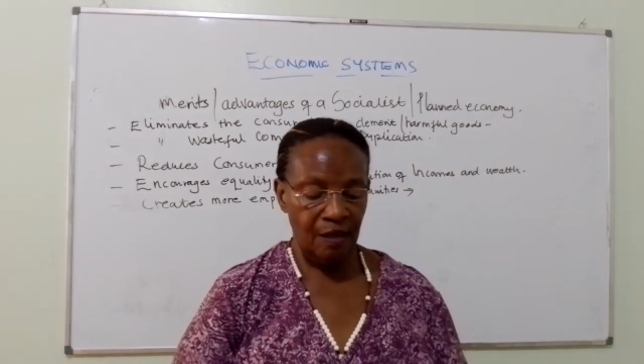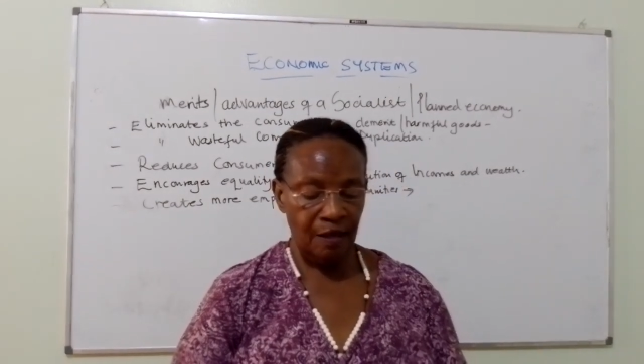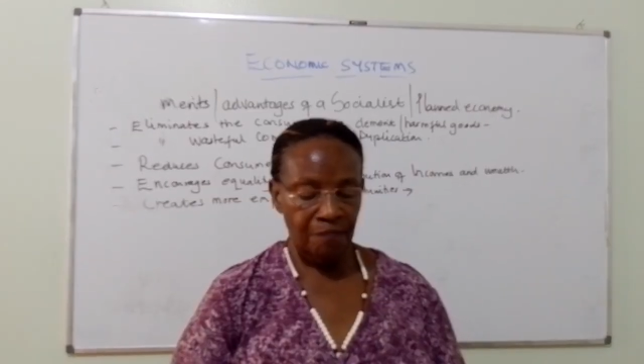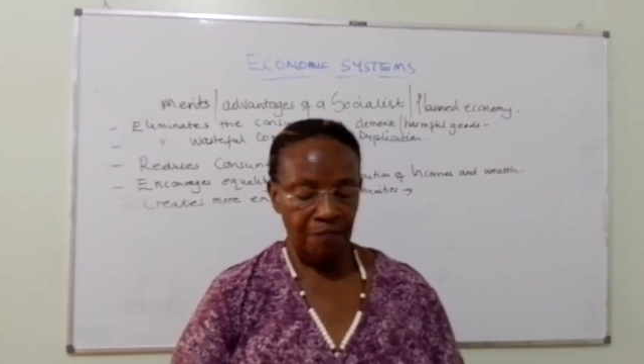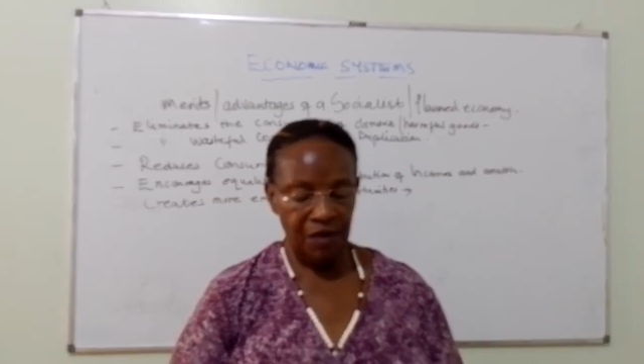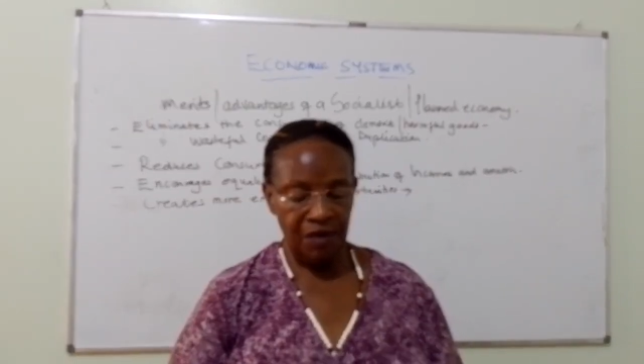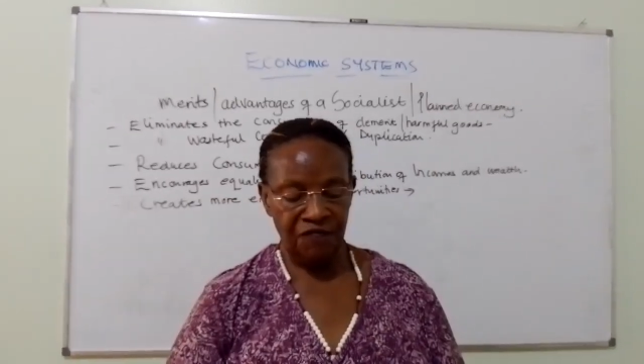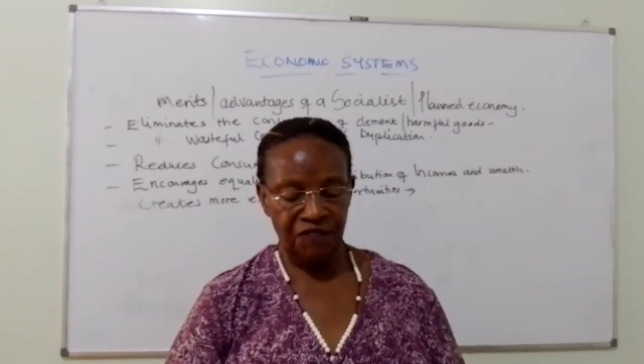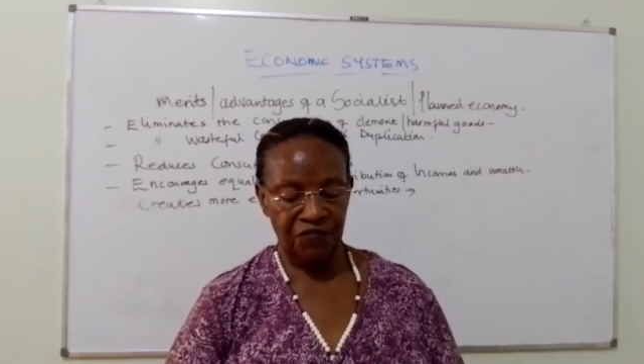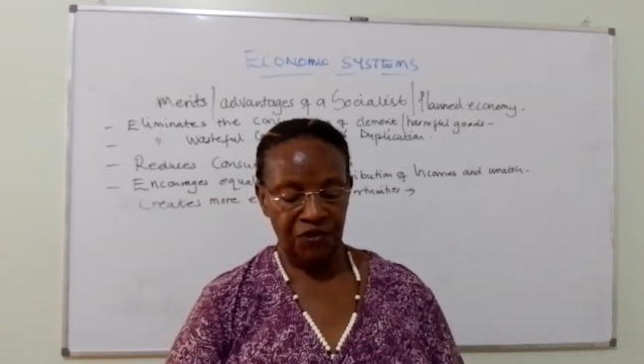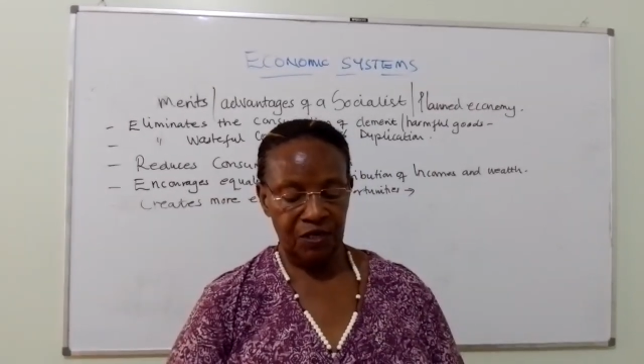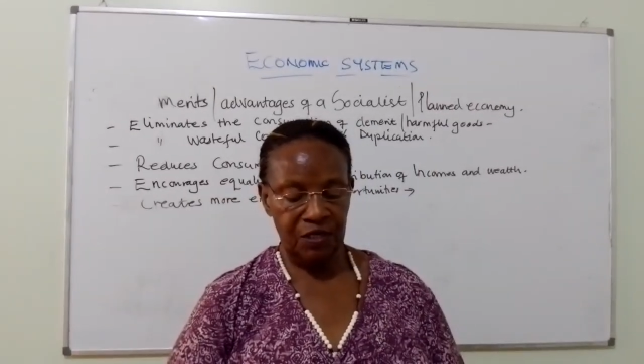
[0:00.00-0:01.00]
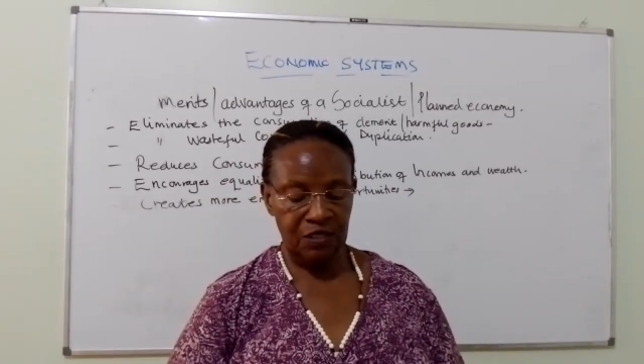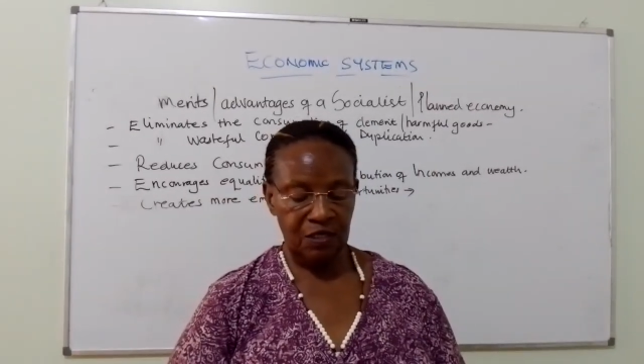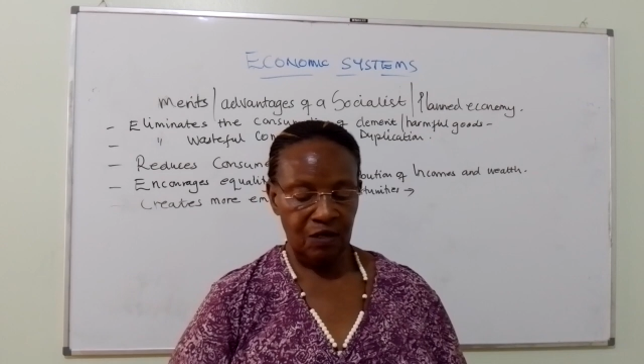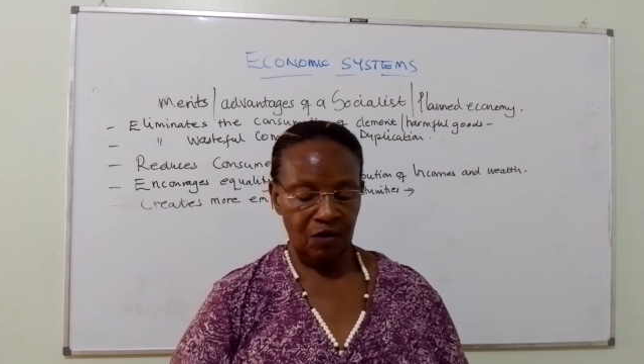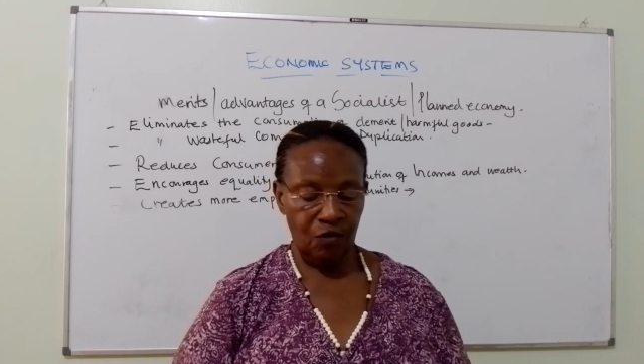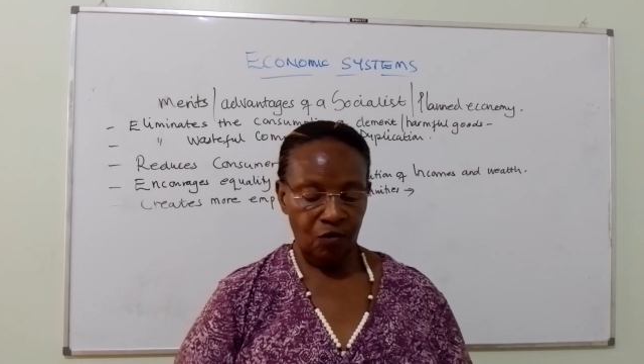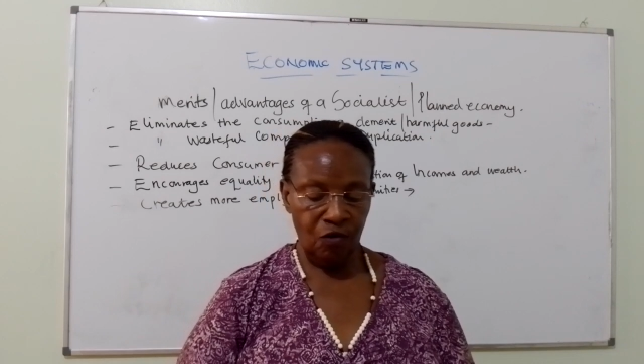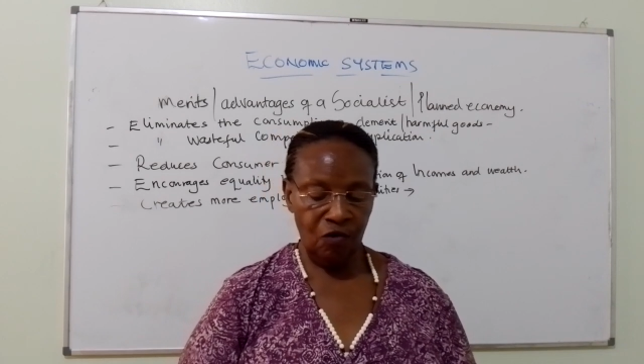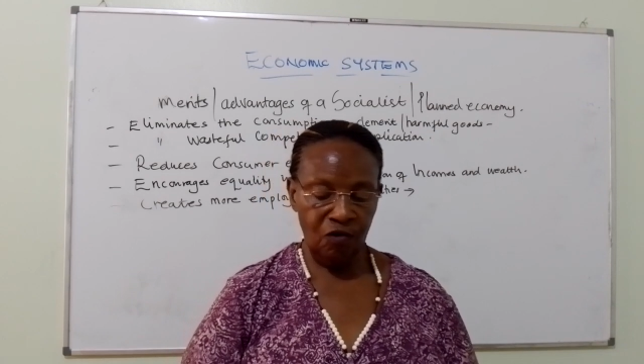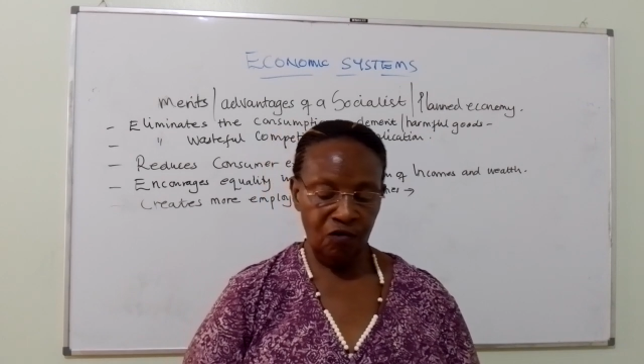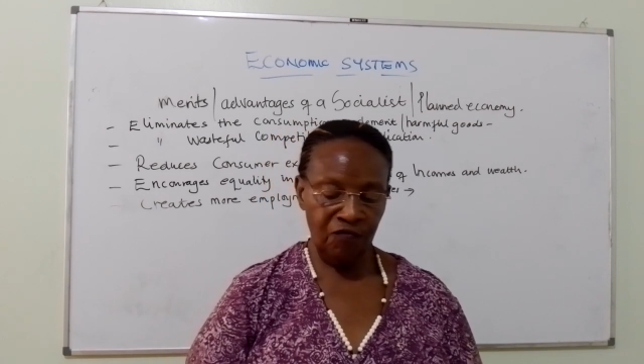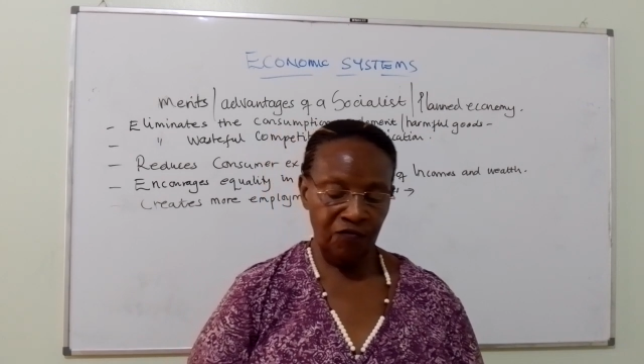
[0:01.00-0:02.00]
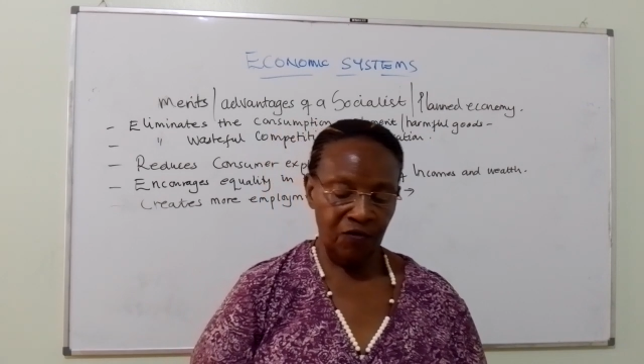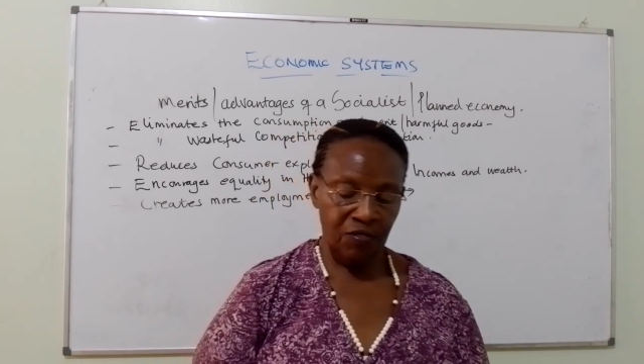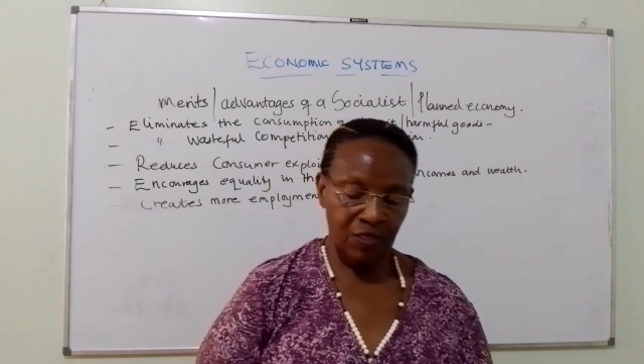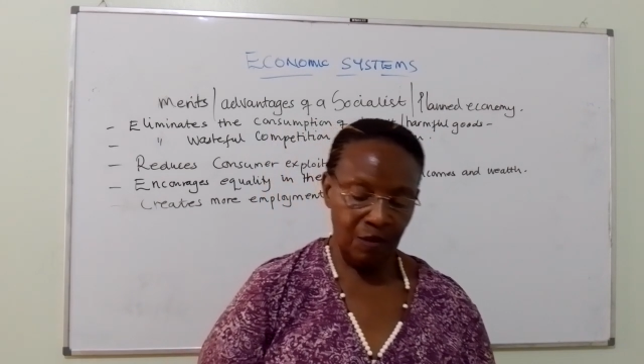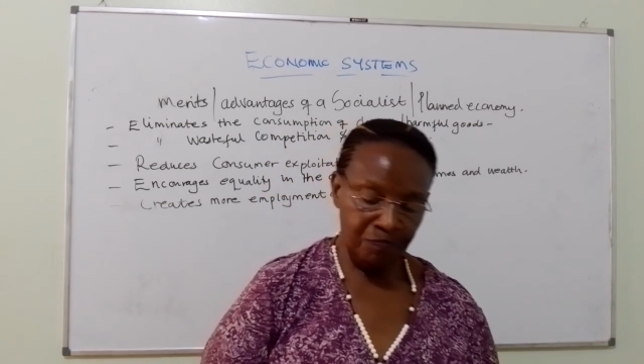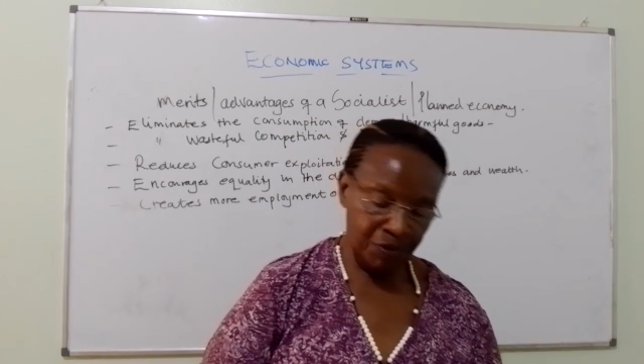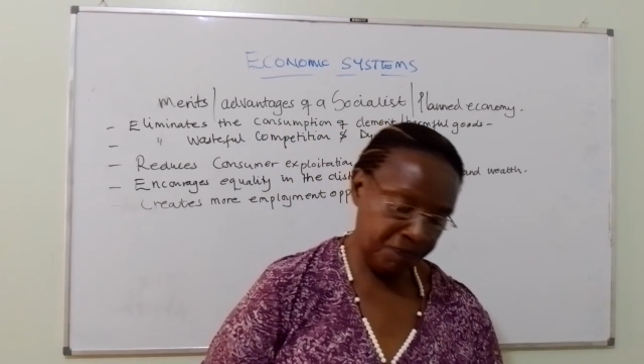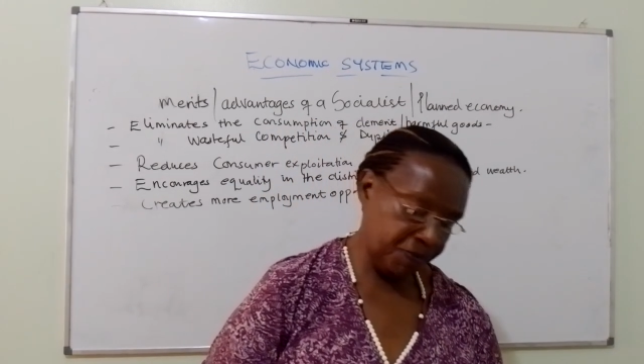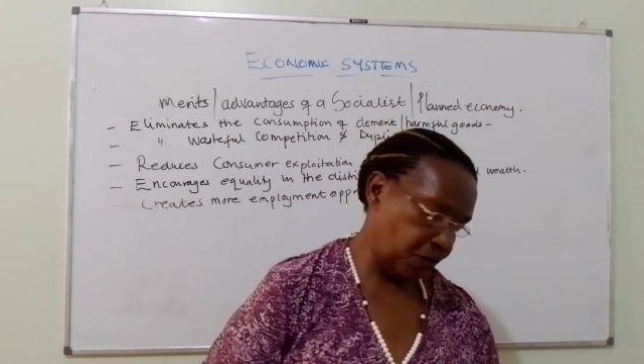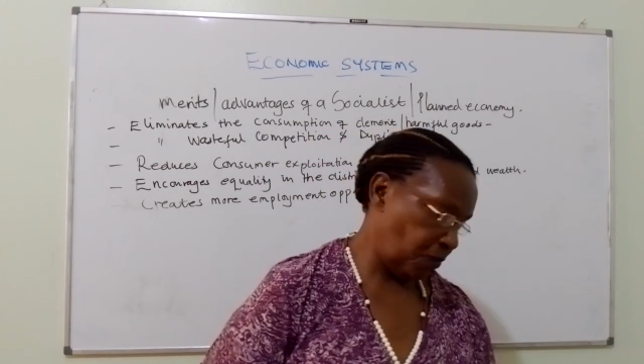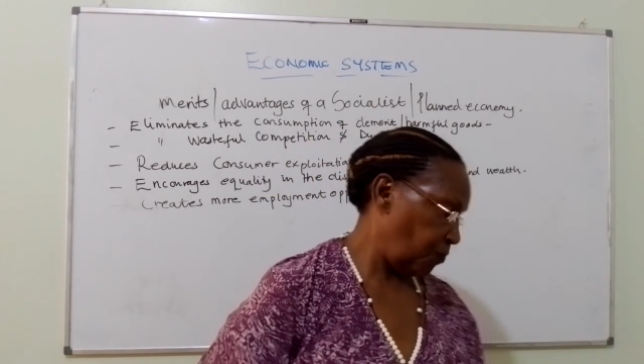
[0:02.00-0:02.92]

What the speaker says: benefit of the people.